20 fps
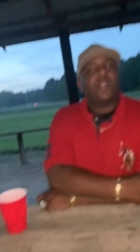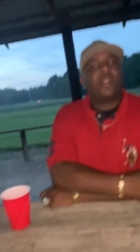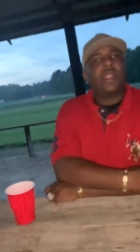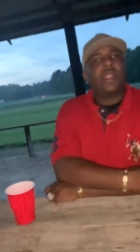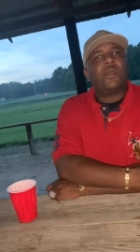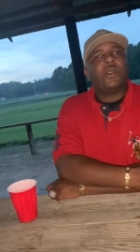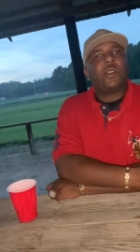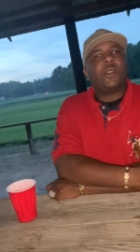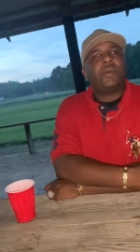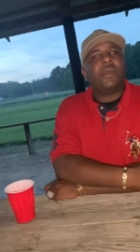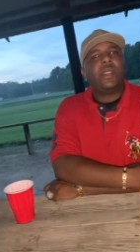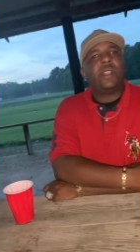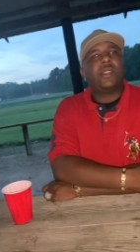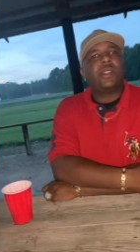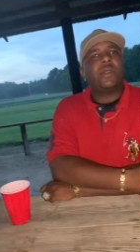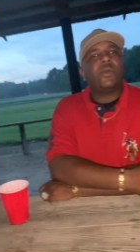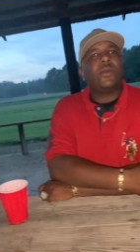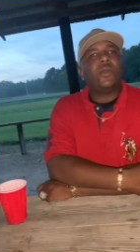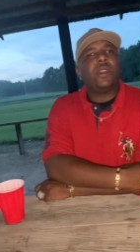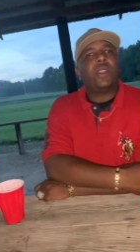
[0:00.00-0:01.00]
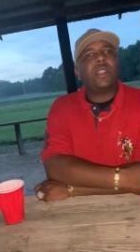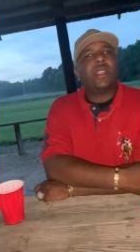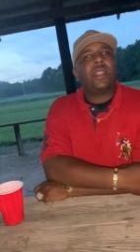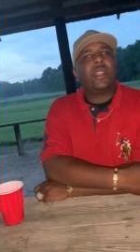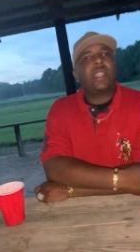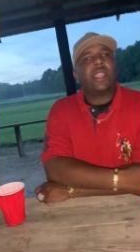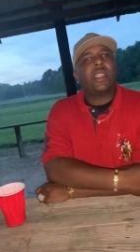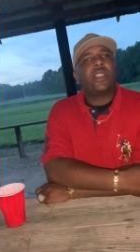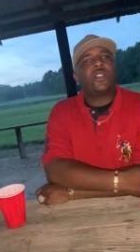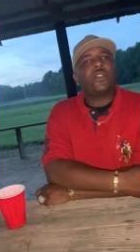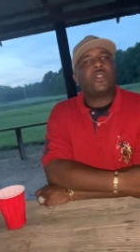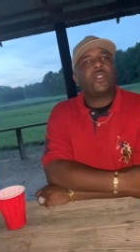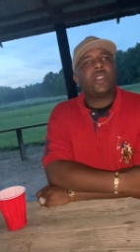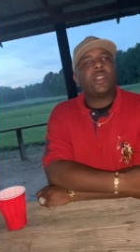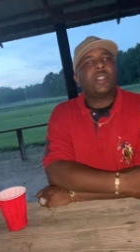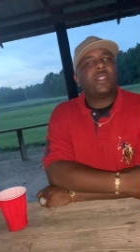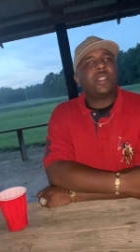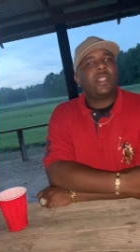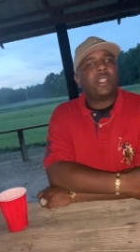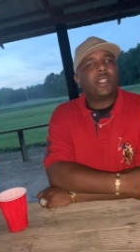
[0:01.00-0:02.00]
want to meet someone that they can
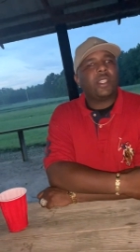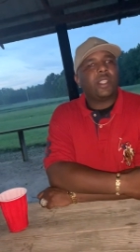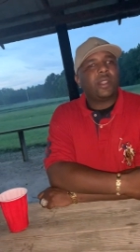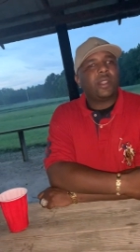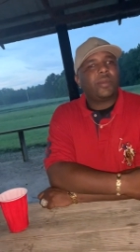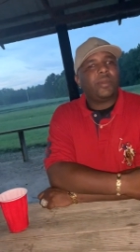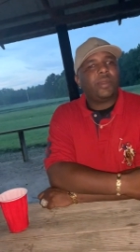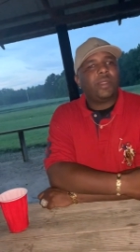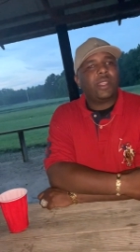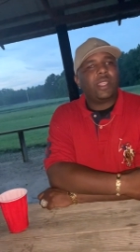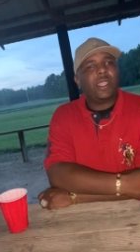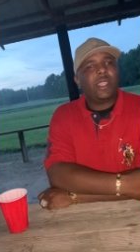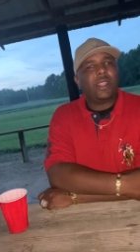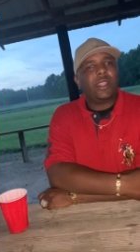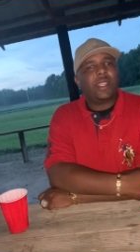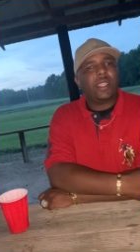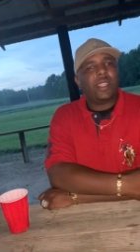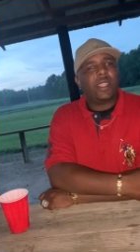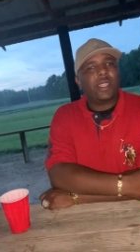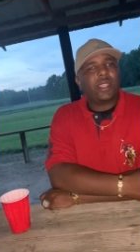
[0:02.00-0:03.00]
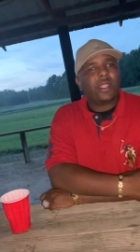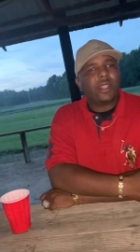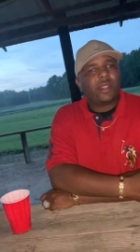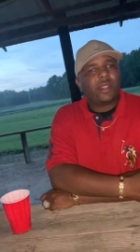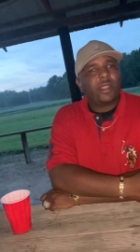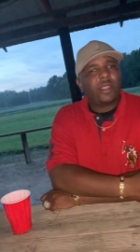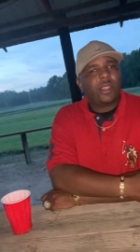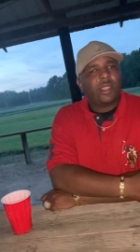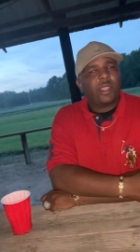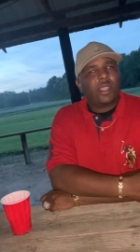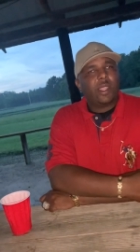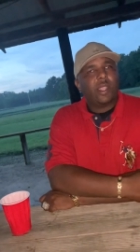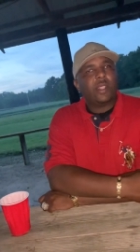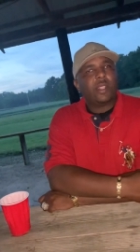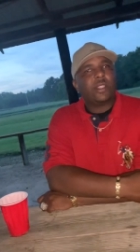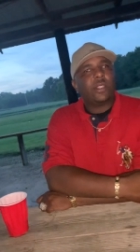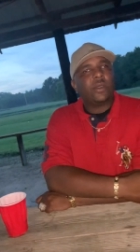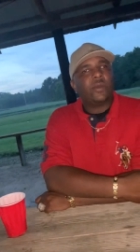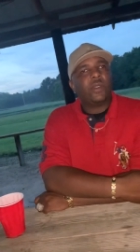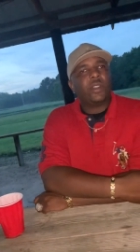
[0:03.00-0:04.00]
trust in, believe in,
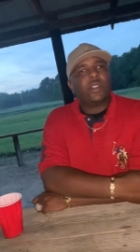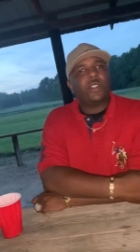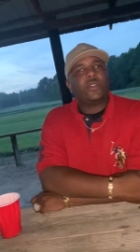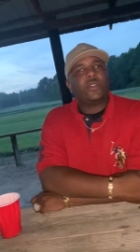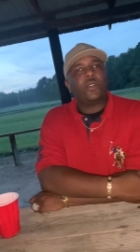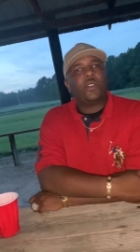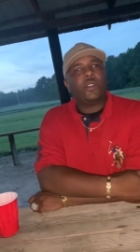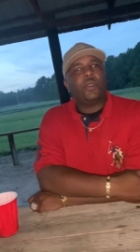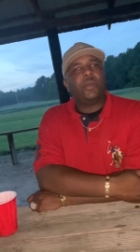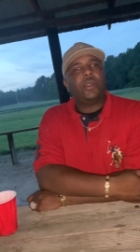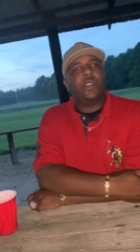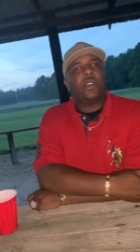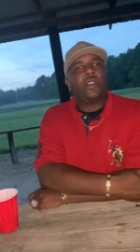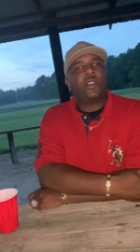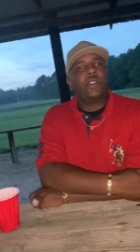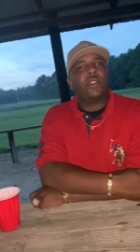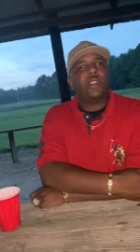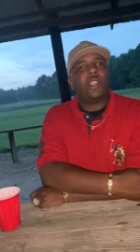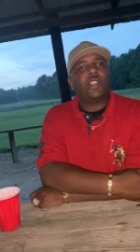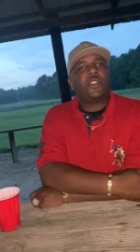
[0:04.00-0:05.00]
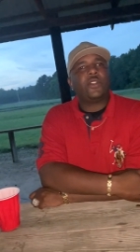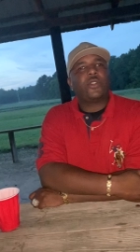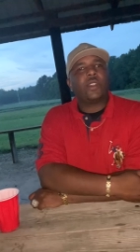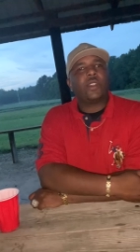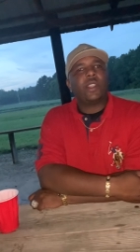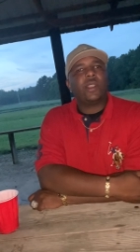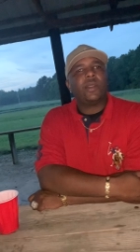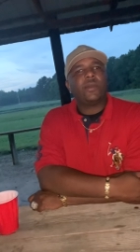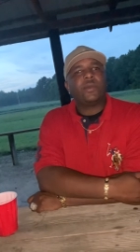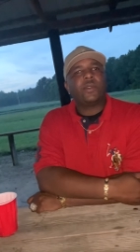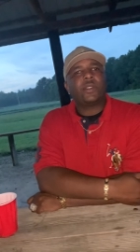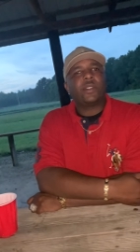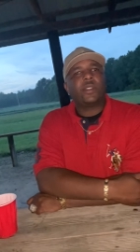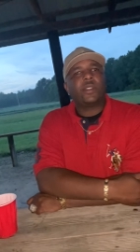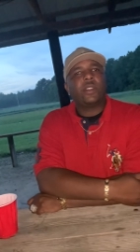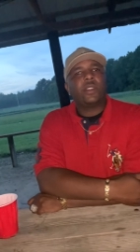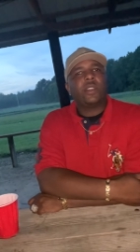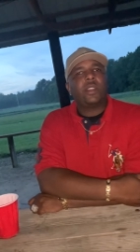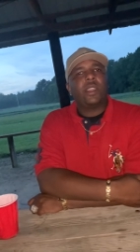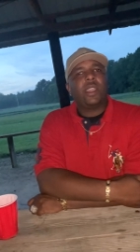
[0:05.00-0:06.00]
and someone just want to build on their dreams,
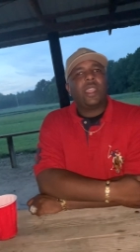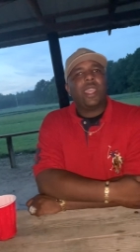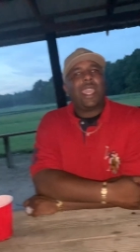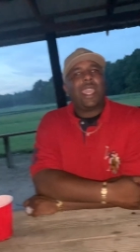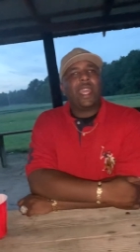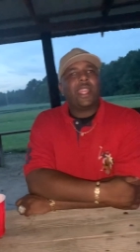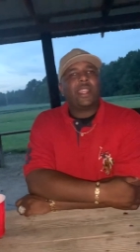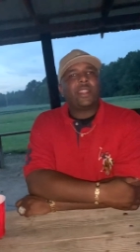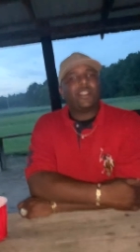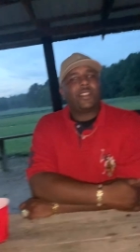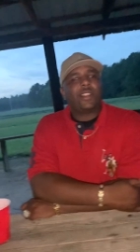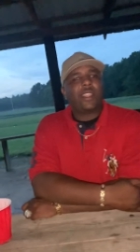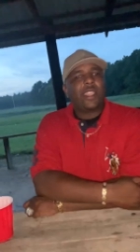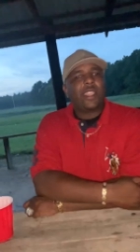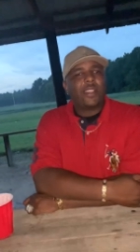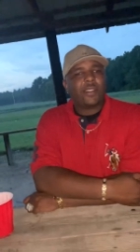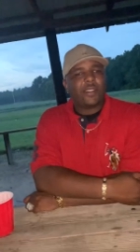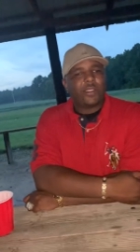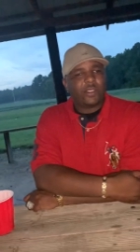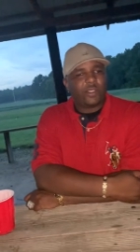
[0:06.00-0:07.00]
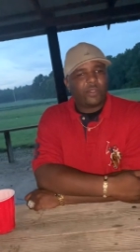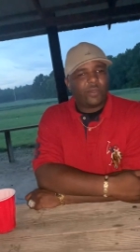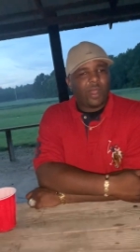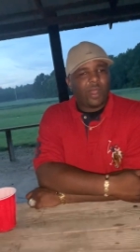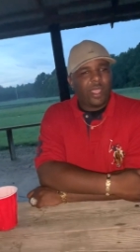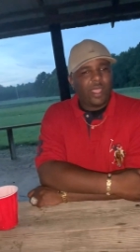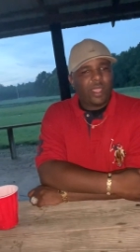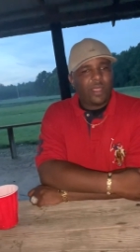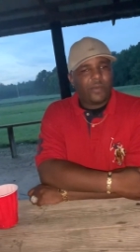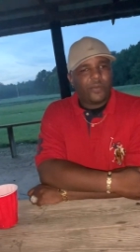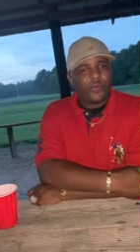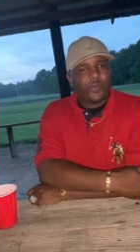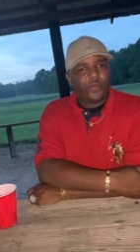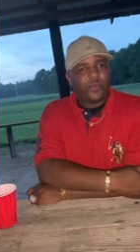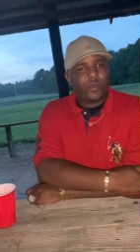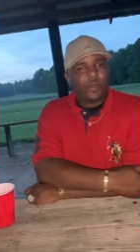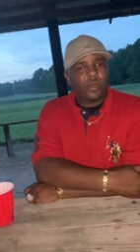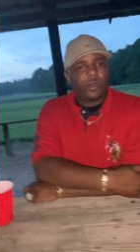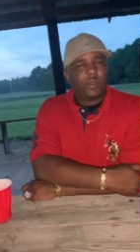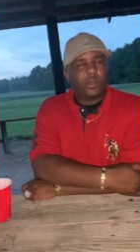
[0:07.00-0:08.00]
add it to theirs, right?
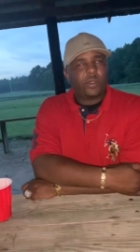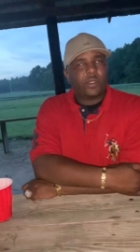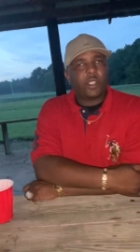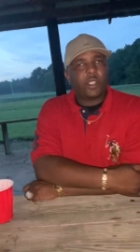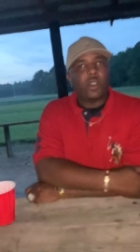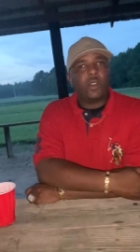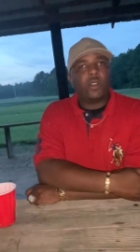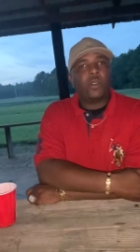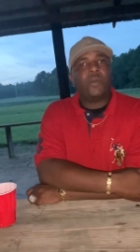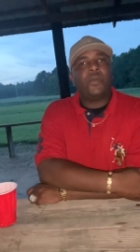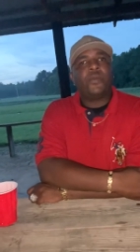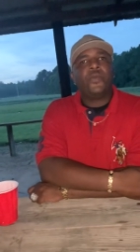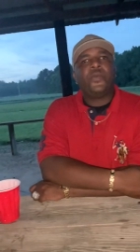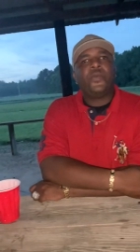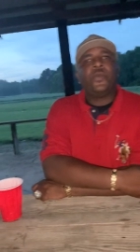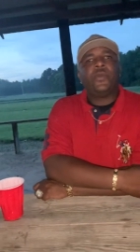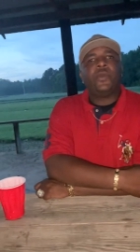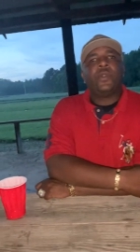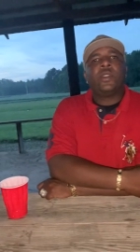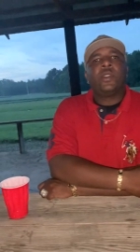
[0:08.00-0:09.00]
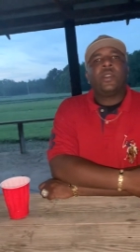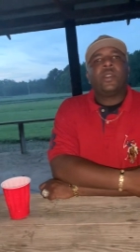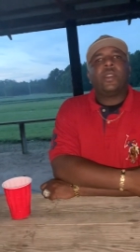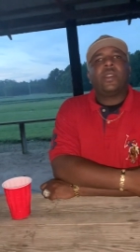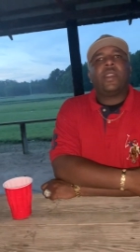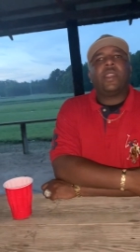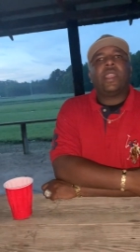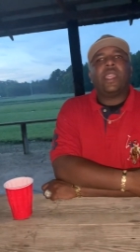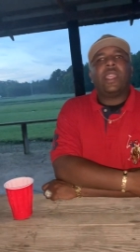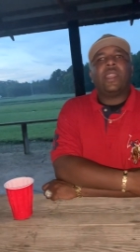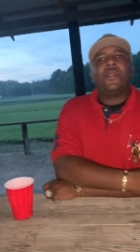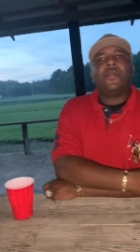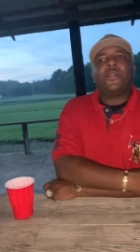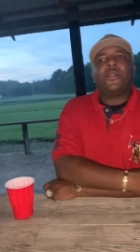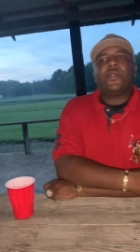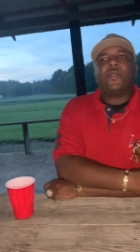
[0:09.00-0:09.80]
Mm-hmm. So if